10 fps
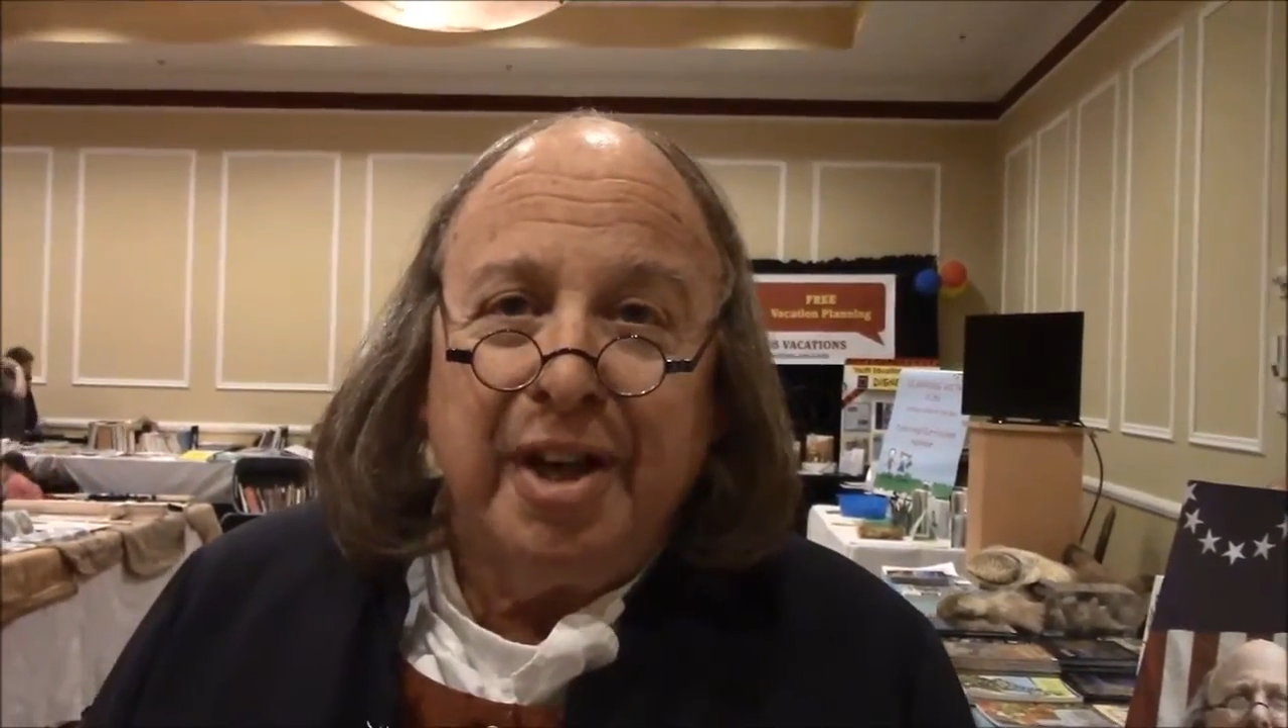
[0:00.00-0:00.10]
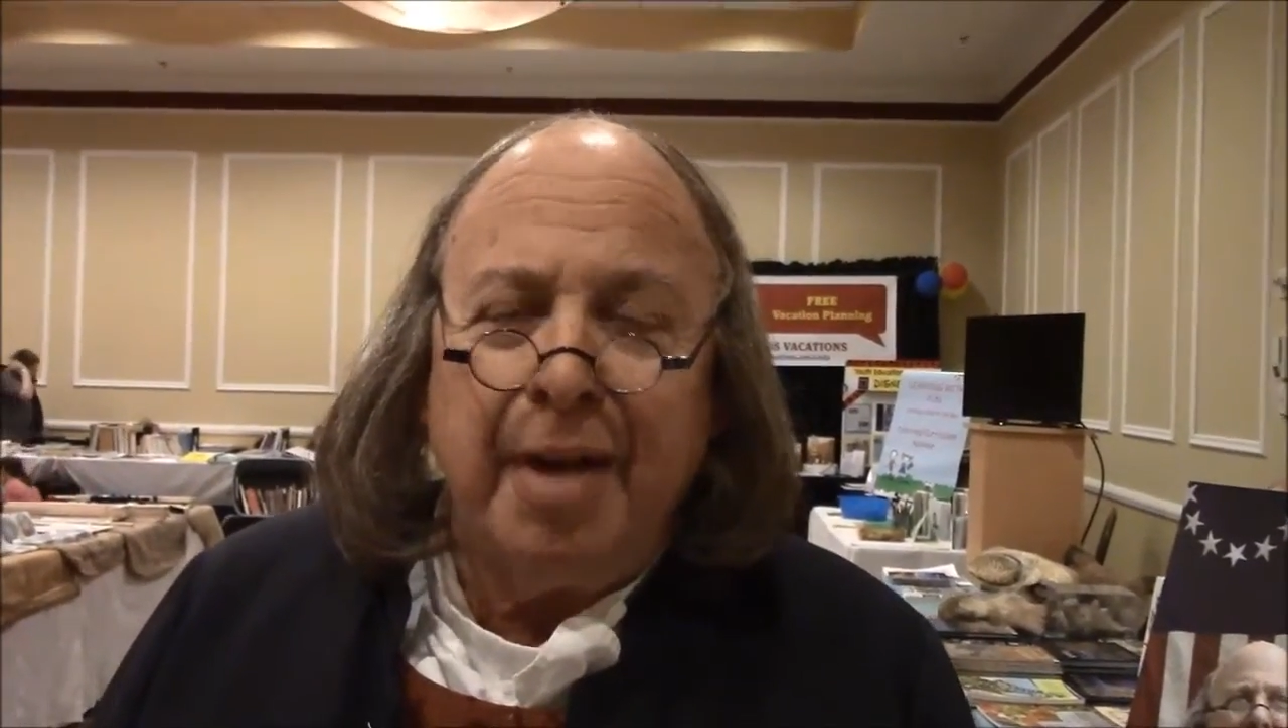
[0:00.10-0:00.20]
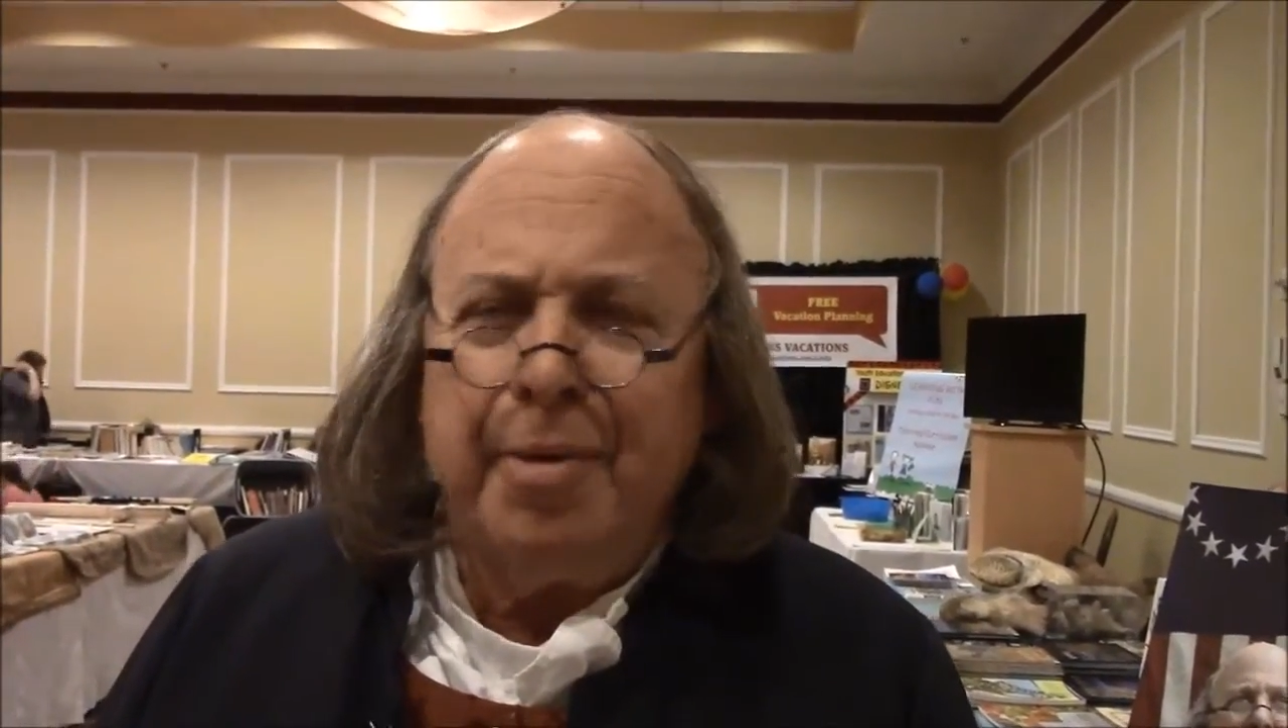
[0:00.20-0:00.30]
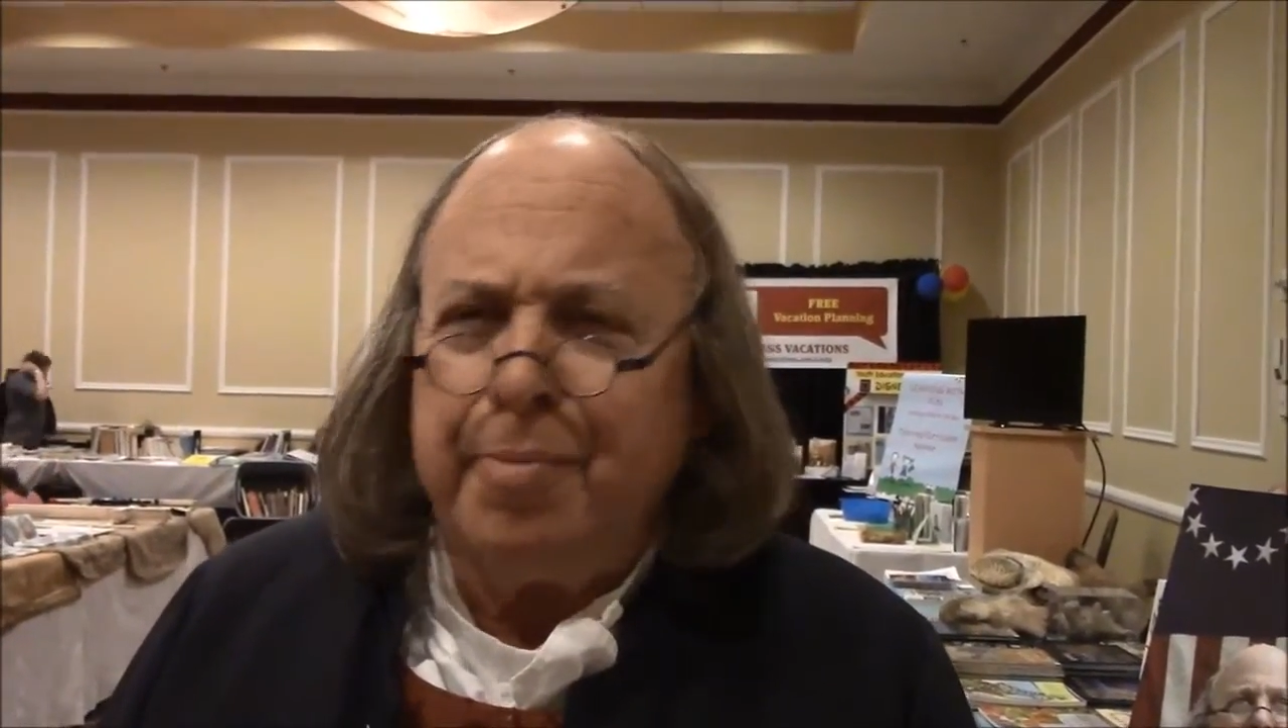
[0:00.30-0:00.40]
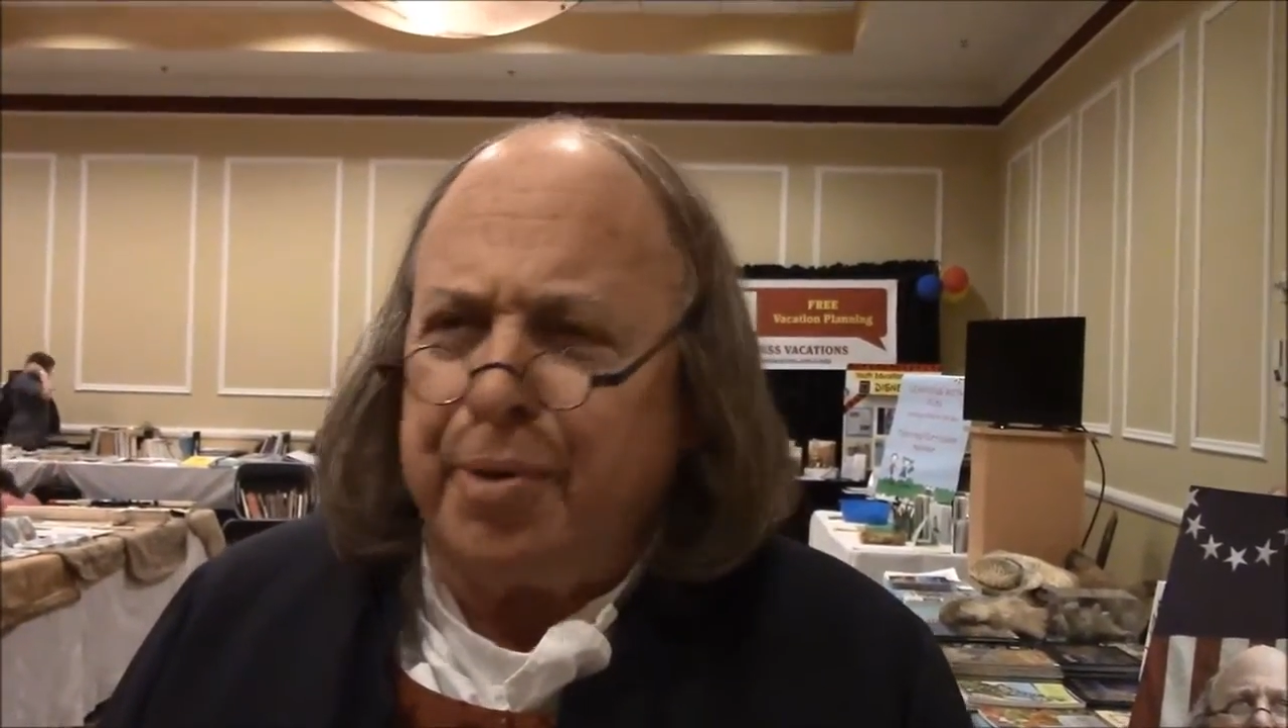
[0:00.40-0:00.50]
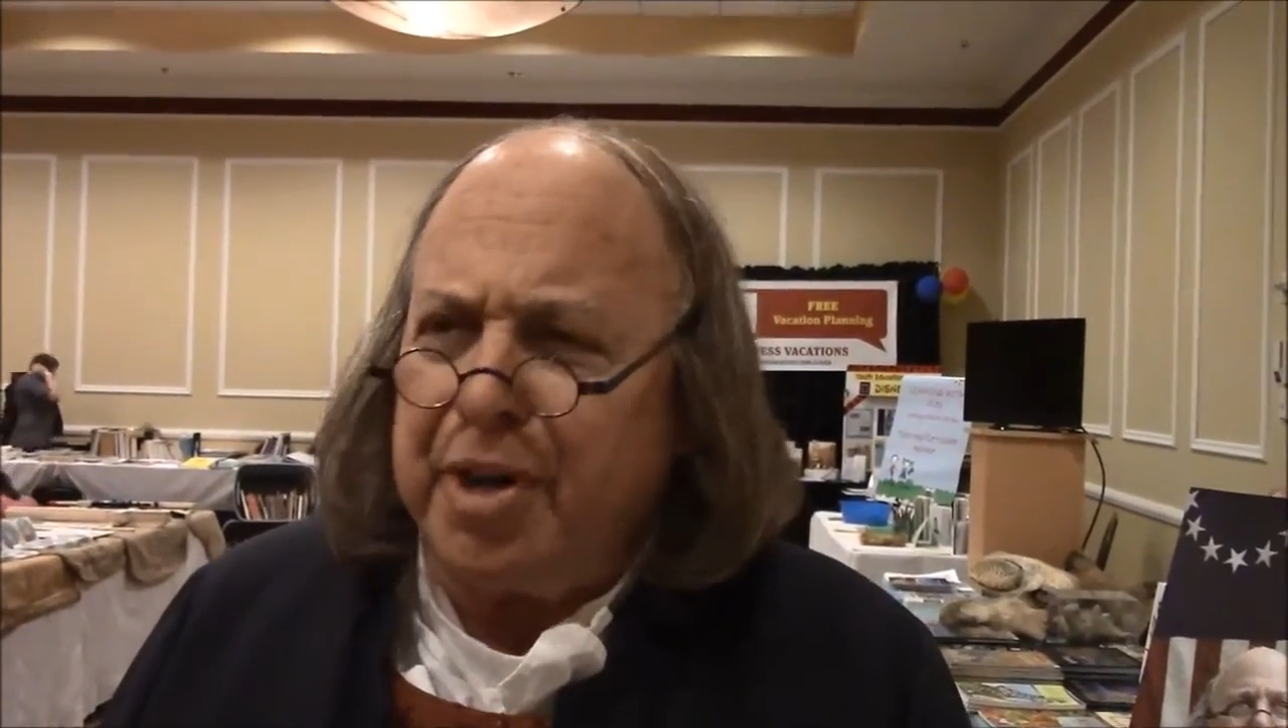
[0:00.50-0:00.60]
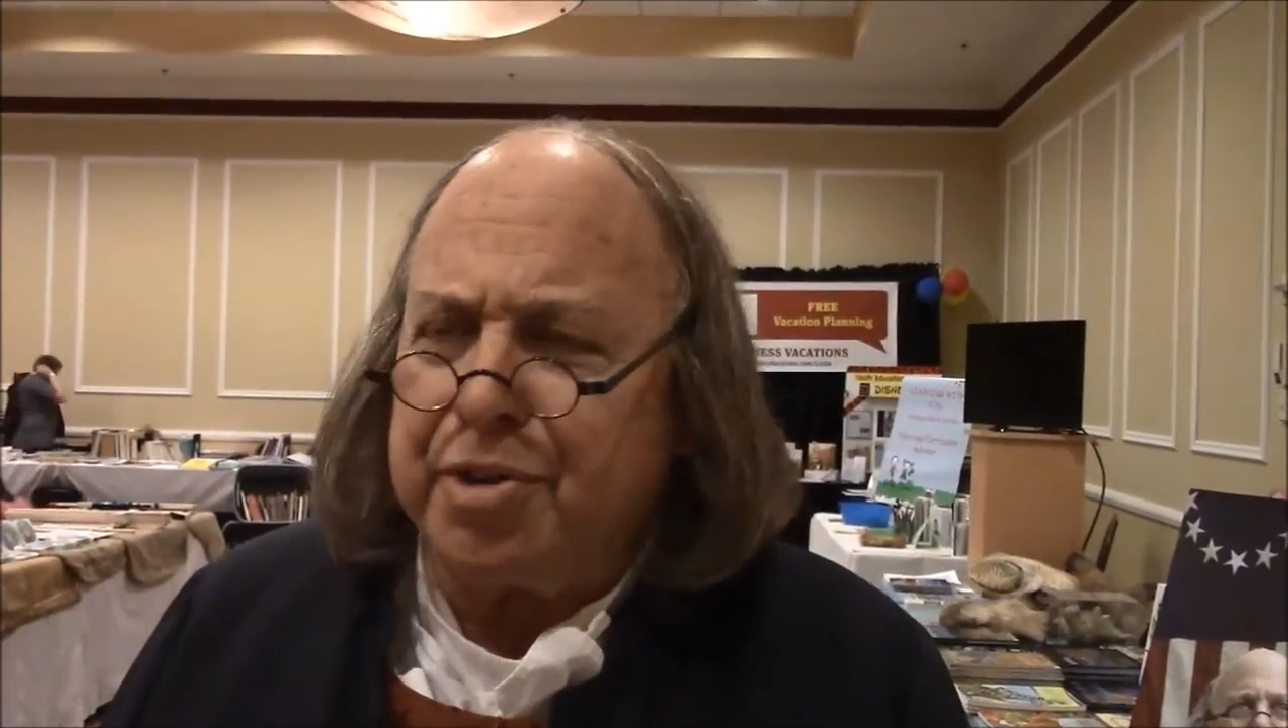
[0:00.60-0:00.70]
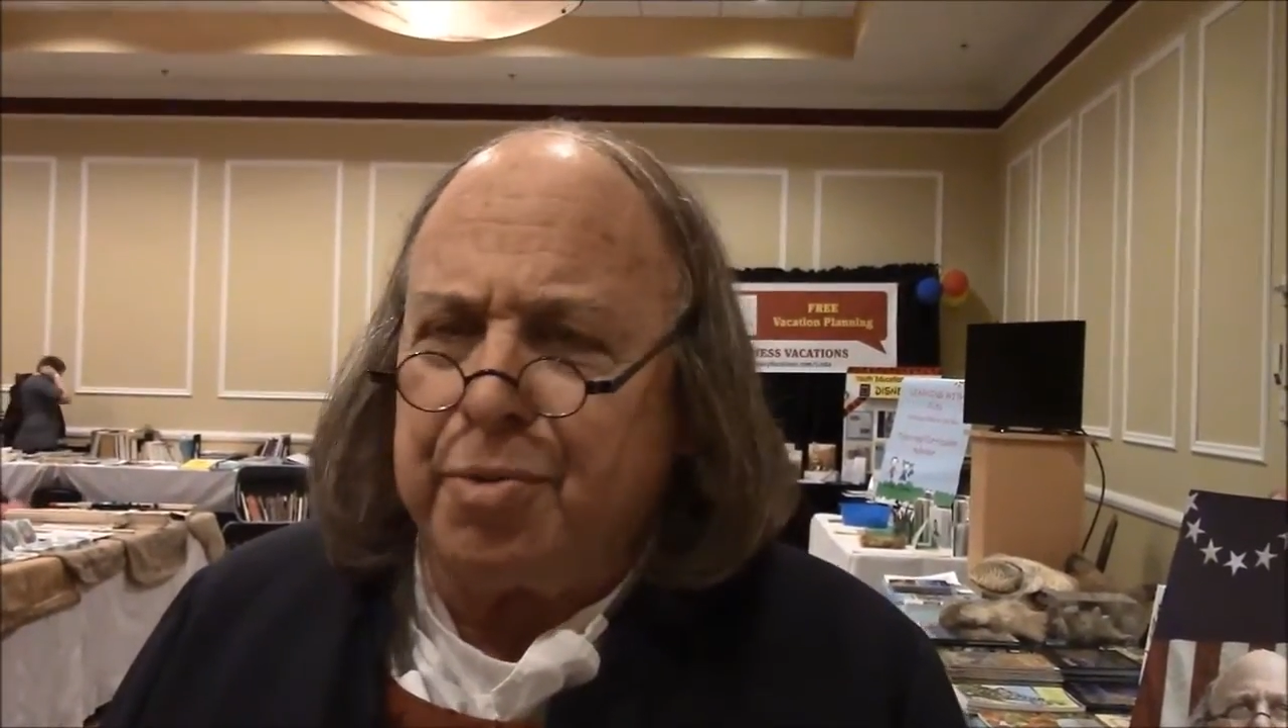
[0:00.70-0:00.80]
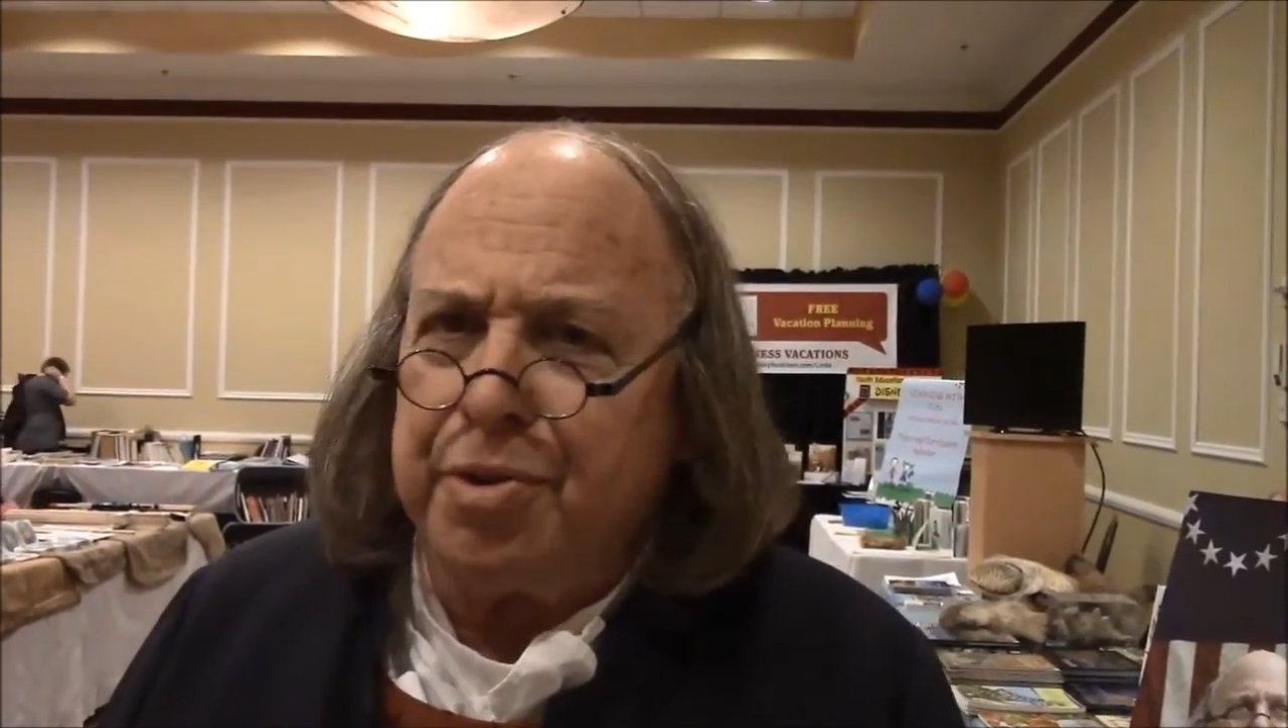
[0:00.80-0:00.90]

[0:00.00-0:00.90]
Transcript: I'm impressed